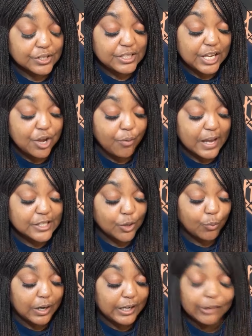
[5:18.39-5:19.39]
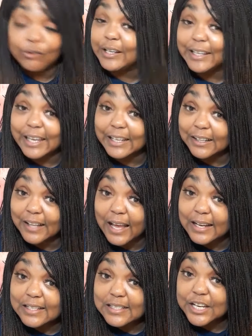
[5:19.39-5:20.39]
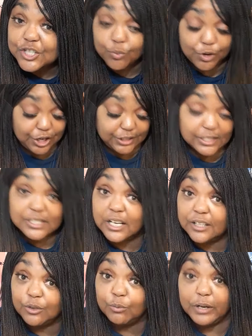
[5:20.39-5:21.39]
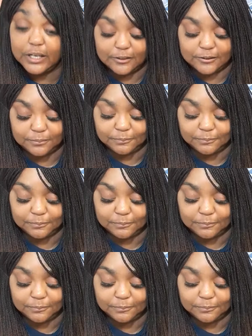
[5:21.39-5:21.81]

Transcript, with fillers: see you as someone that get a lot of attention when you get this sudden wealth.